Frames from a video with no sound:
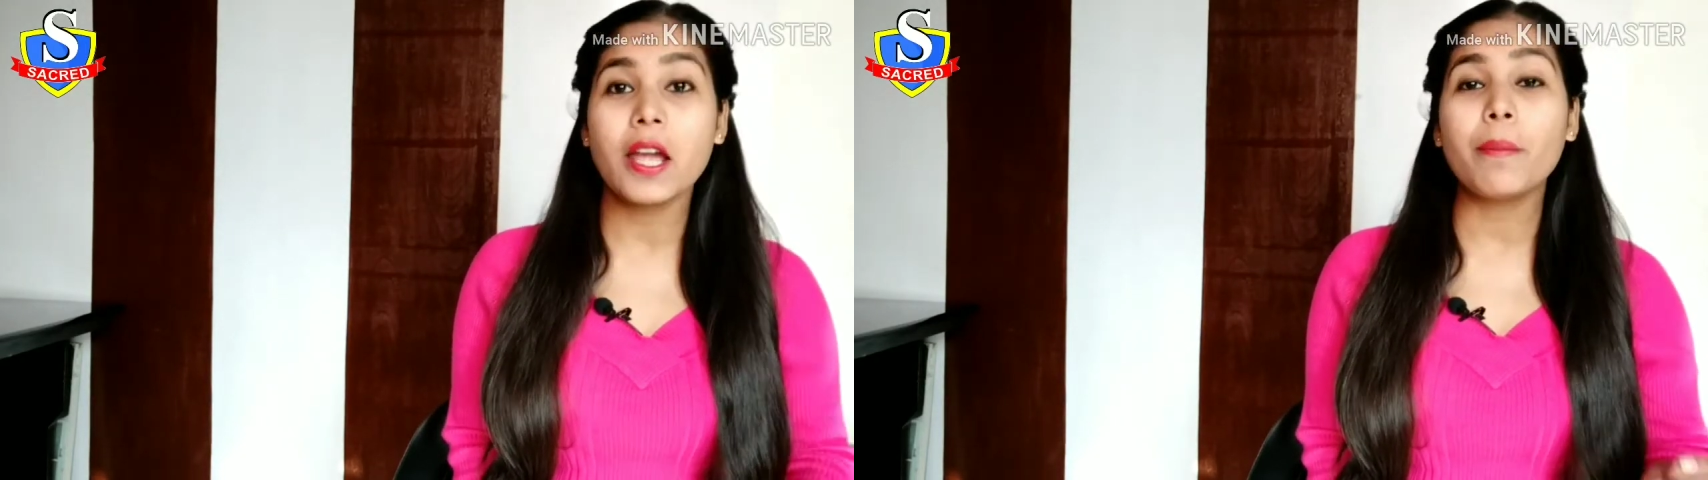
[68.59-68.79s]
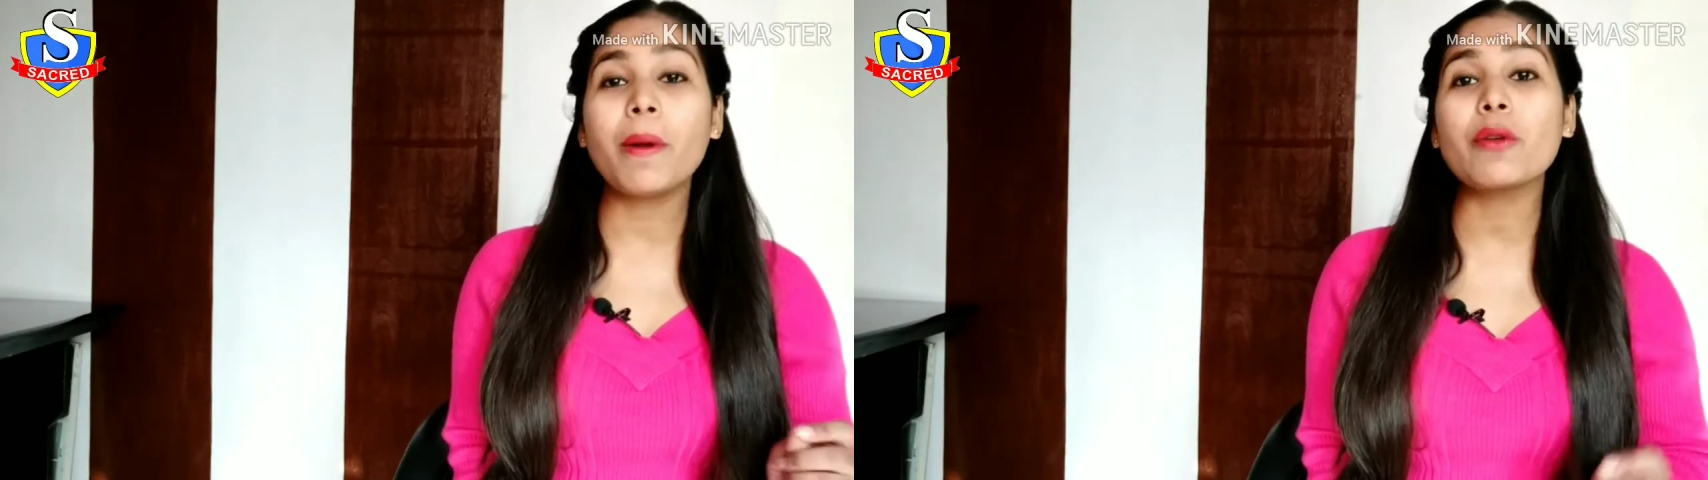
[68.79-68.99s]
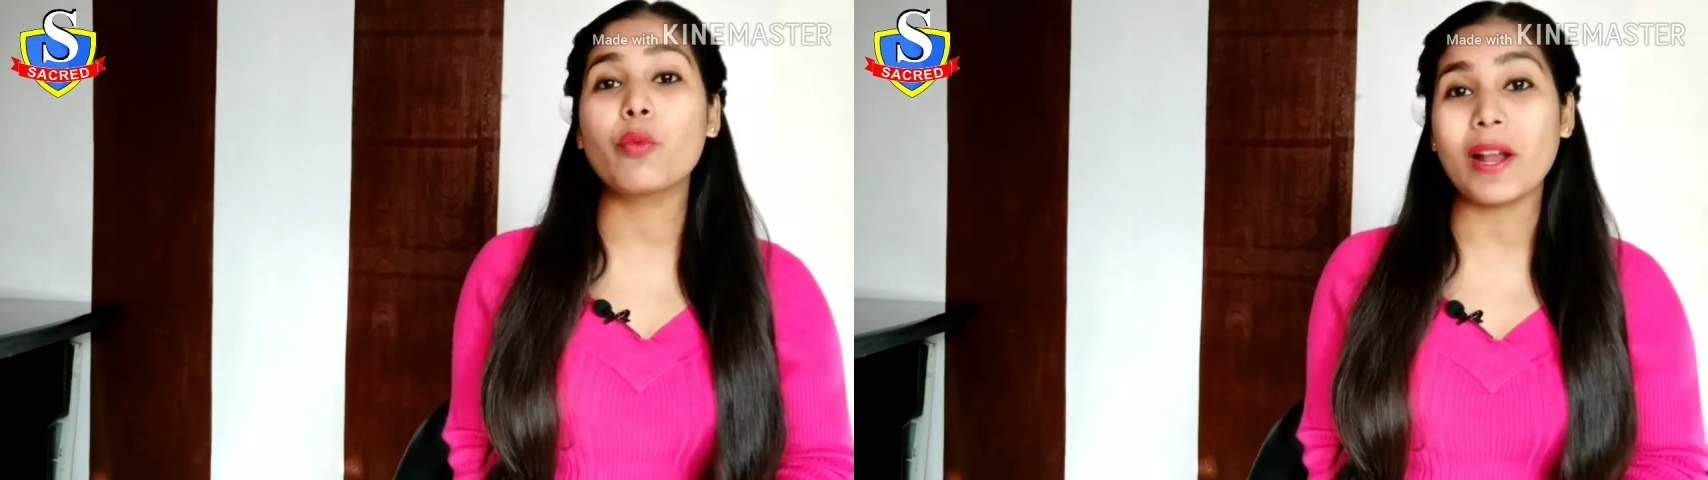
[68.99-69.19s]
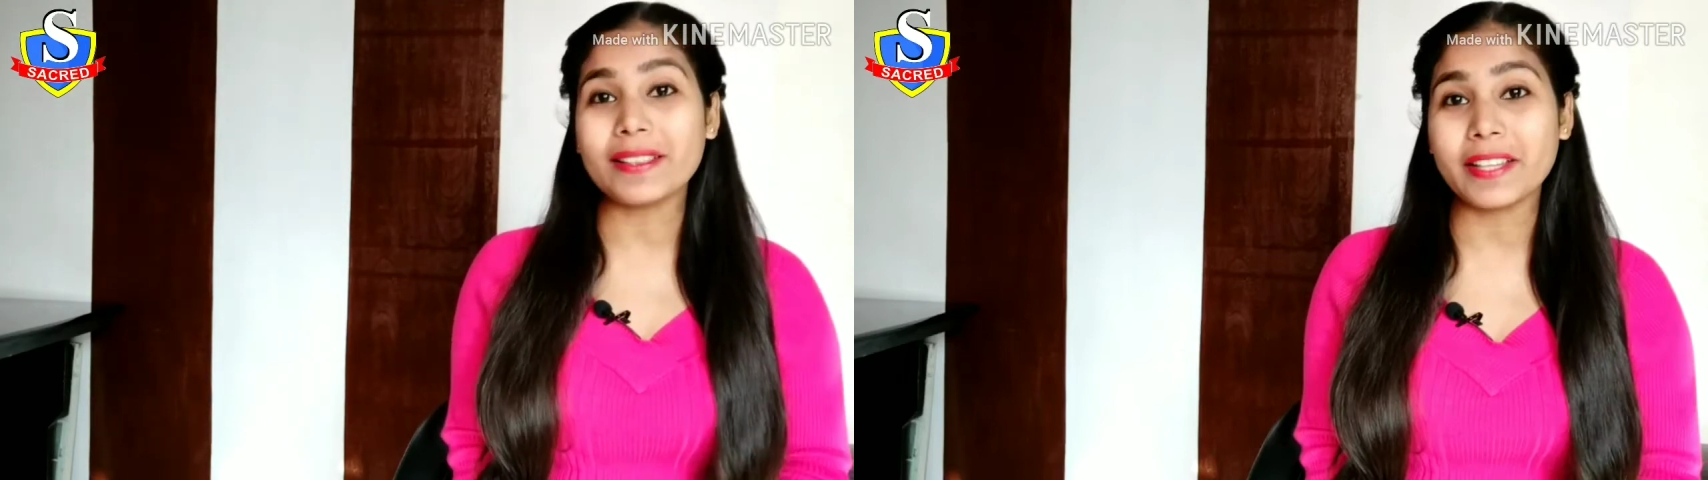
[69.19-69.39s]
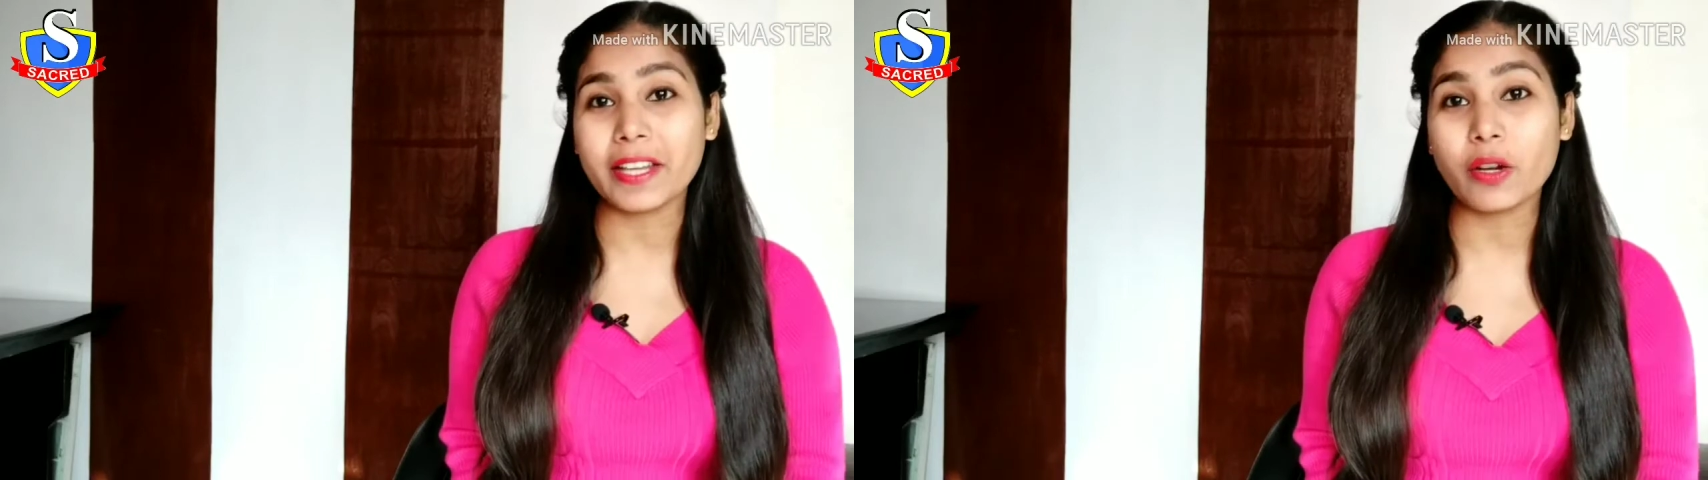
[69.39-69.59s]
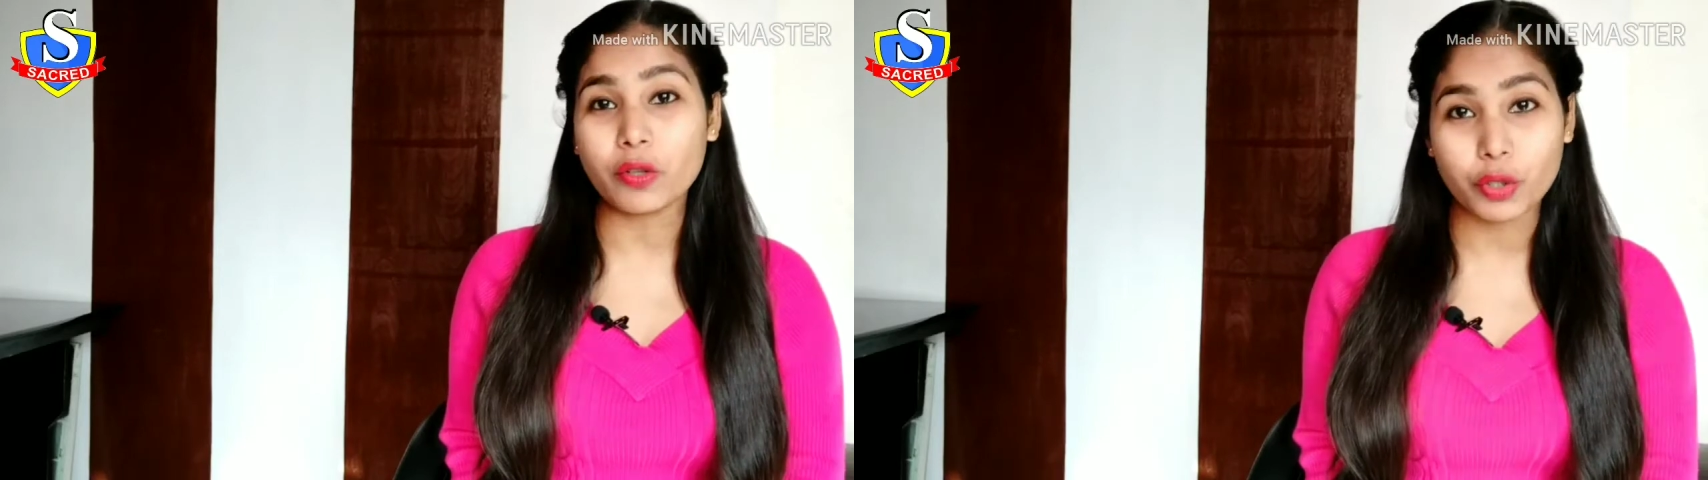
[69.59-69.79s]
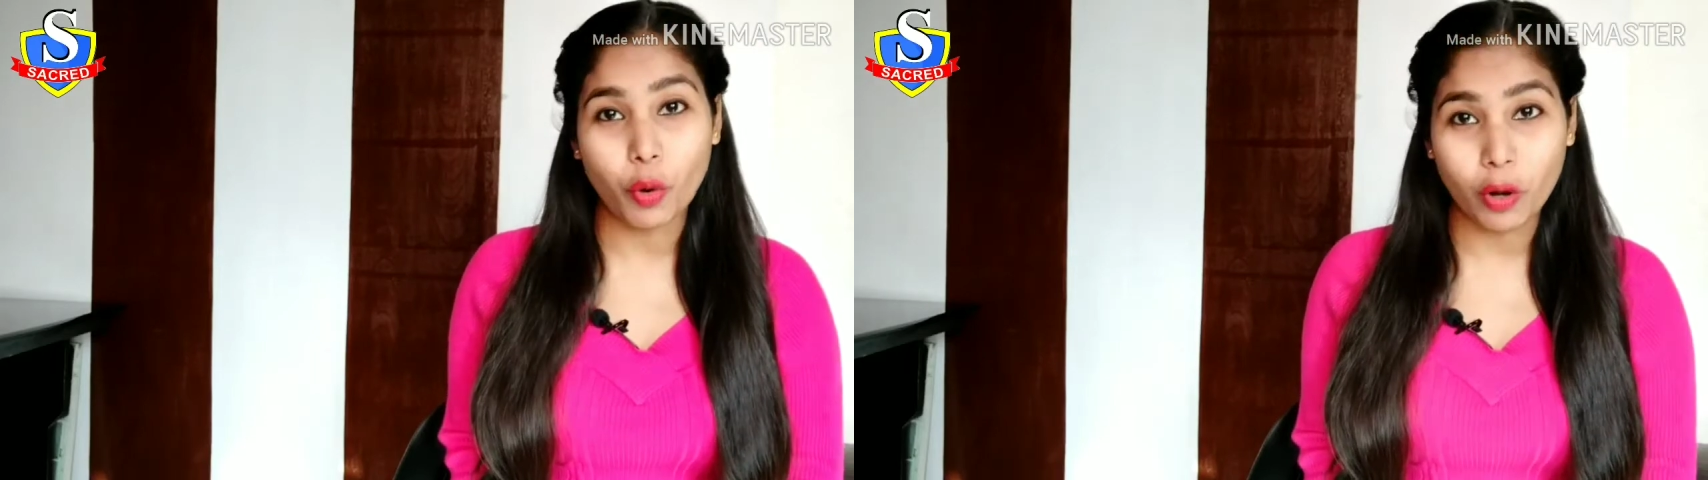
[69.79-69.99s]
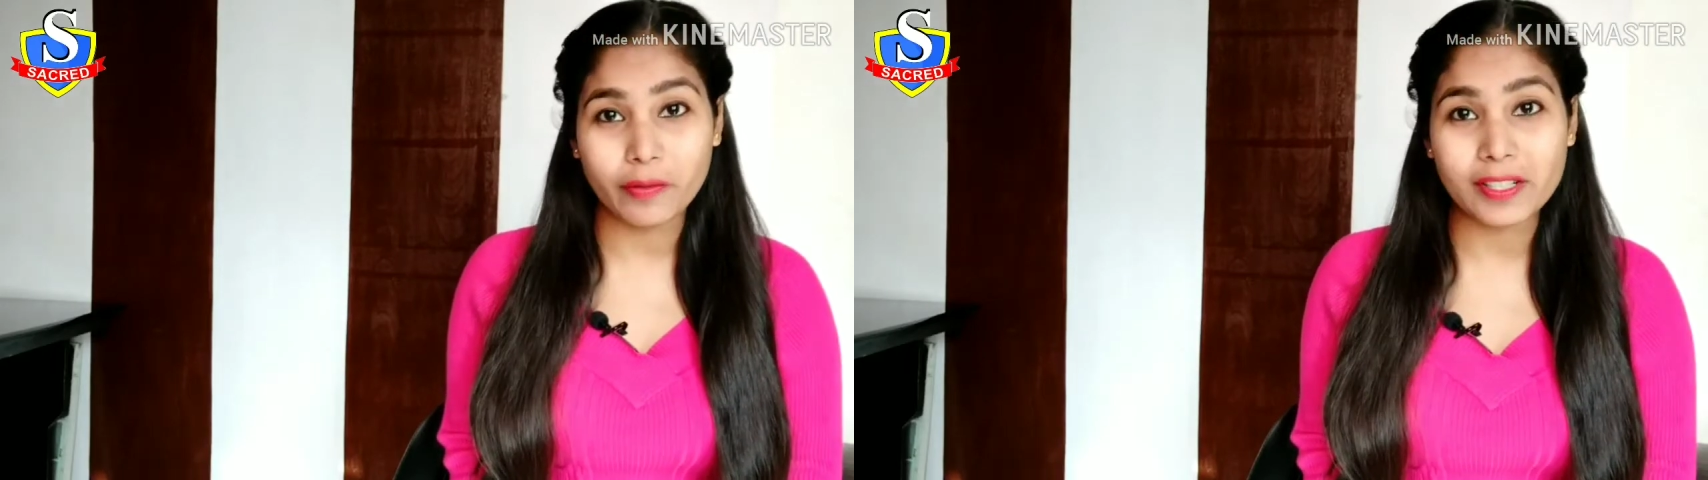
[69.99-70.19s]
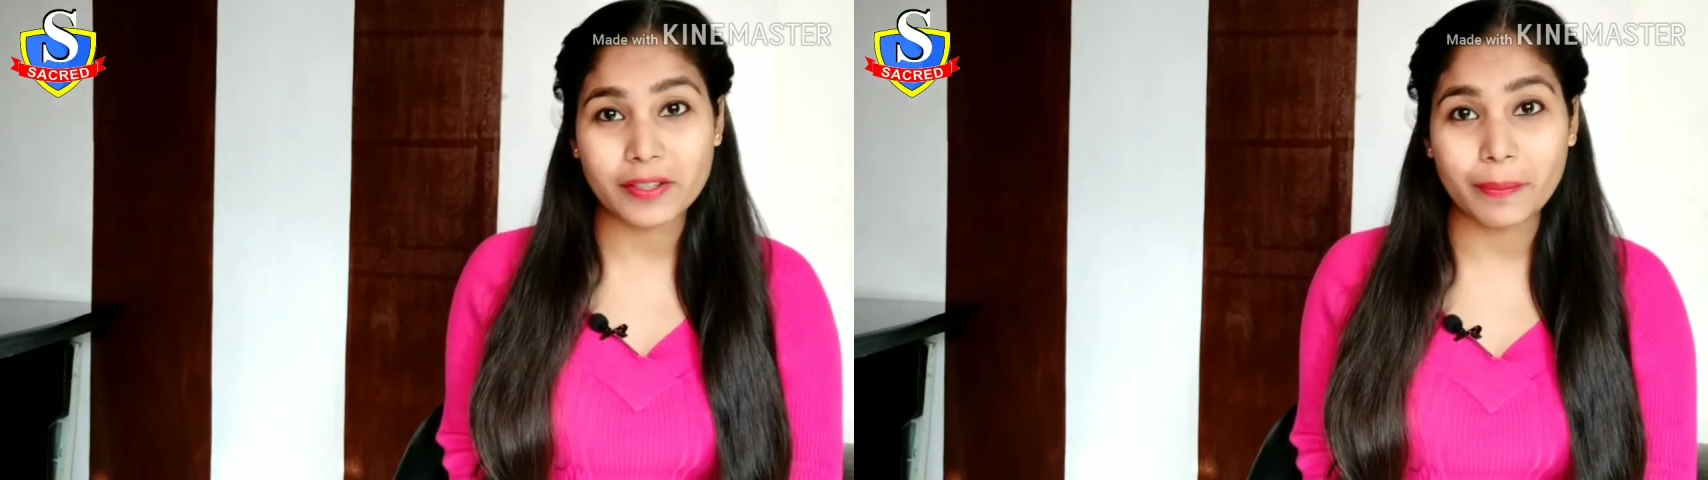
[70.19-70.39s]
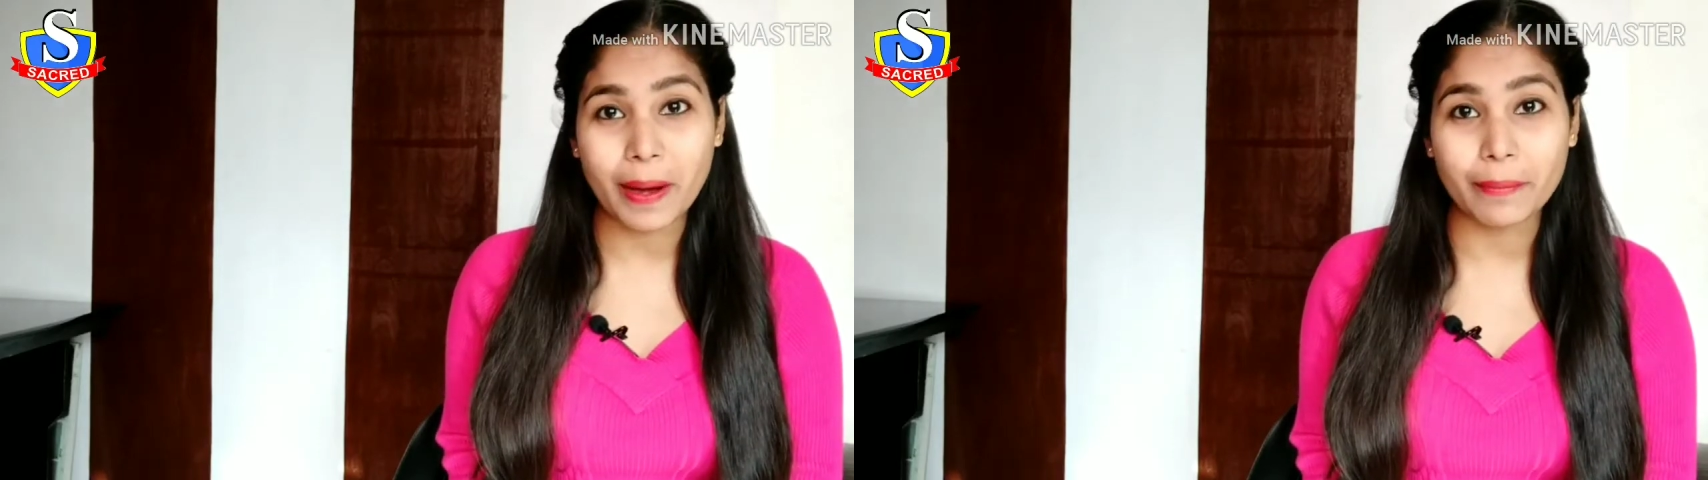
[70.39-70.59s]
But one thing you always
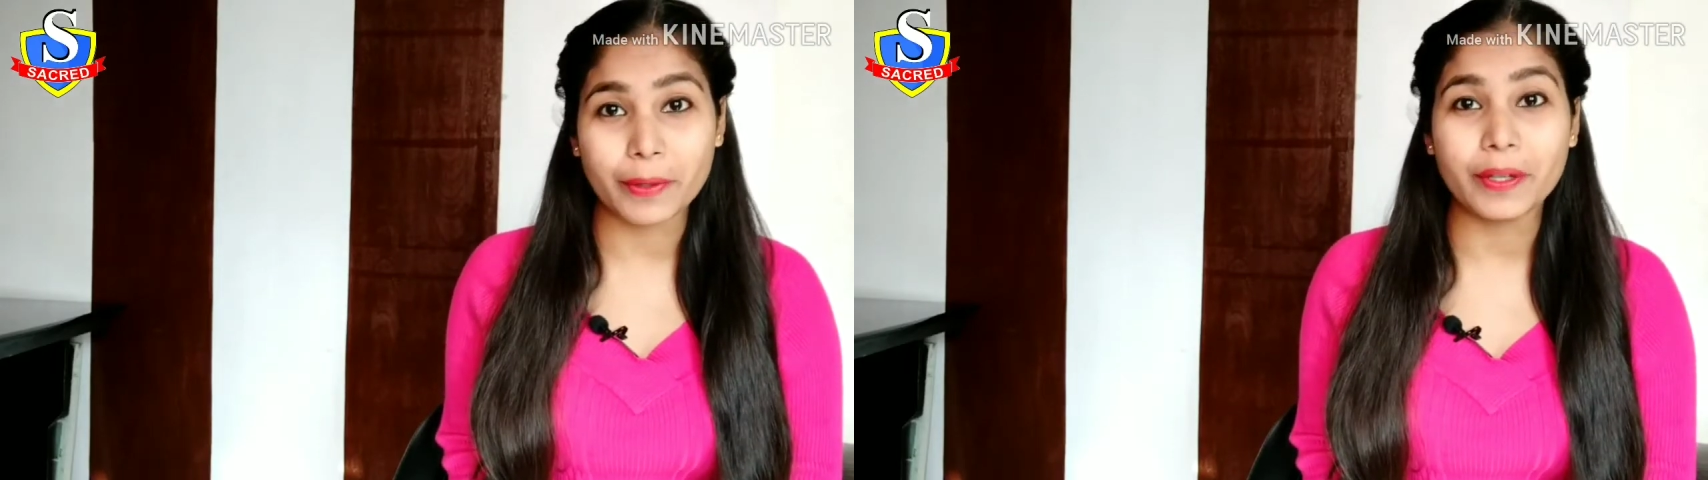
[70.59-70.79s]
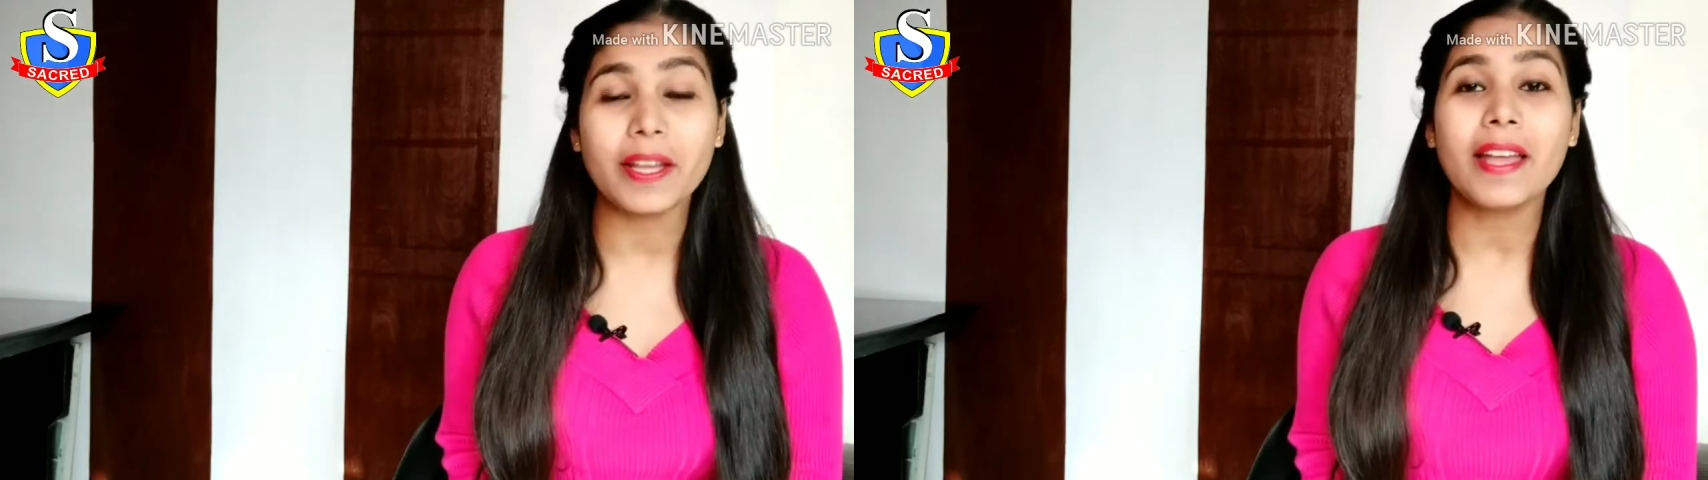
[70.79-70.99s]
remember,